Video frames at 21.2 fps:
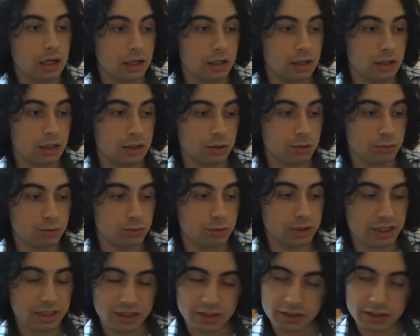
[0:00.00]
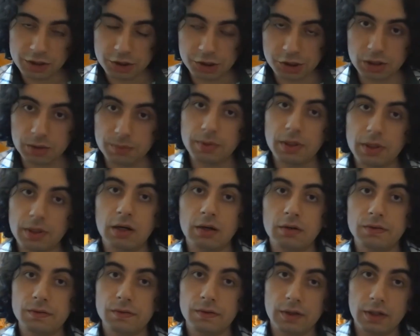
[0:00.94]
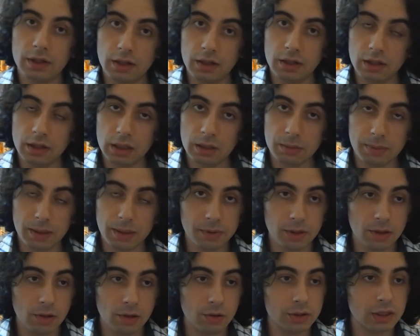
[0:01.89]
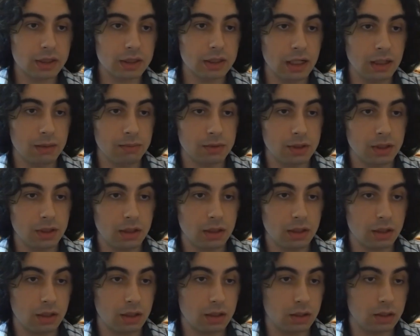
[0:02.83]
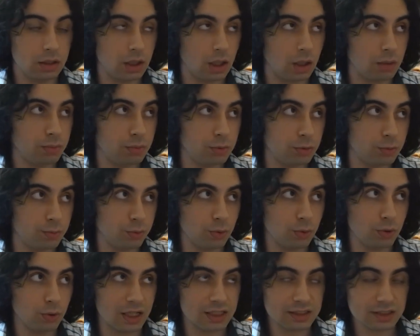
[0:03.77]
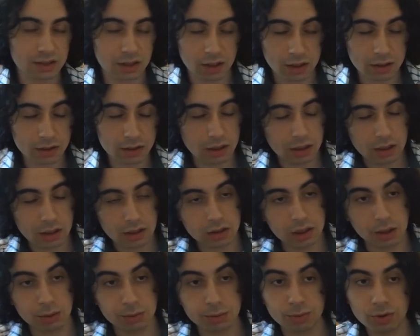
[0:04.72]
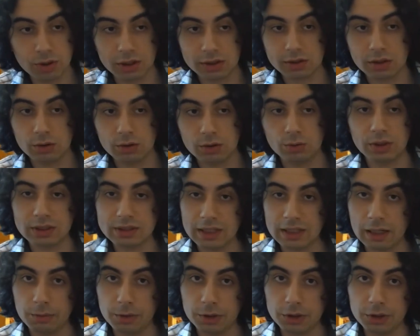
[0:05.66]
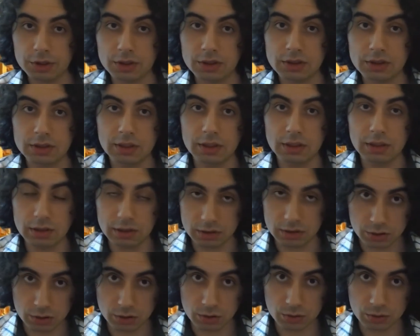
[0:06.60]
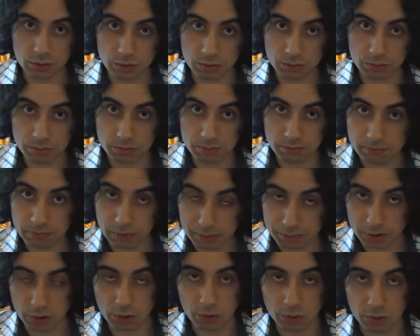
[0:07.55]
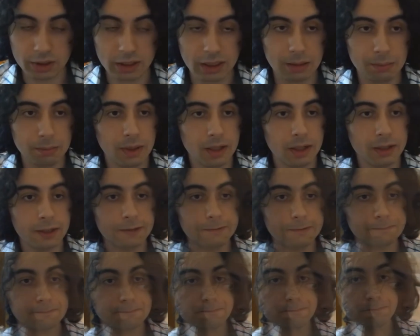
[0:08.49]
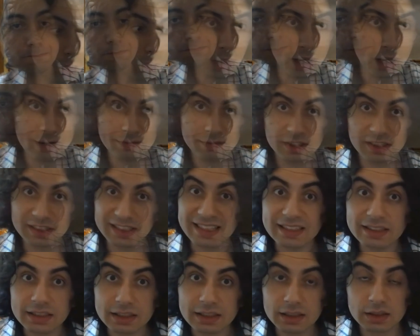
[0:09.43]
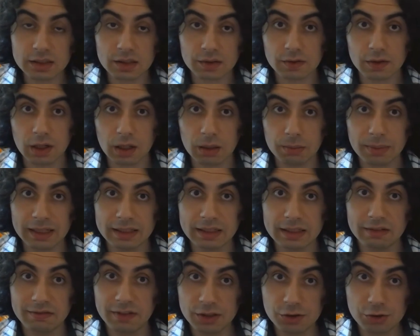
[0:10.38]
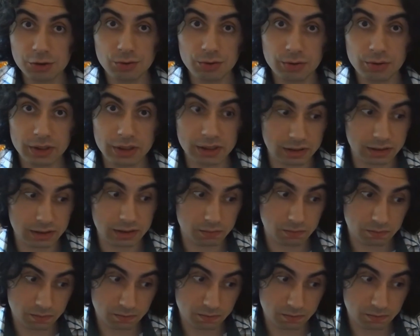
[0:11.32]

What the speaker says: leadership of a Babylonian named Nabopolassar. Nabopolassar, who establishes the new Babylonian Empire, who, after 10 years of combat, eventually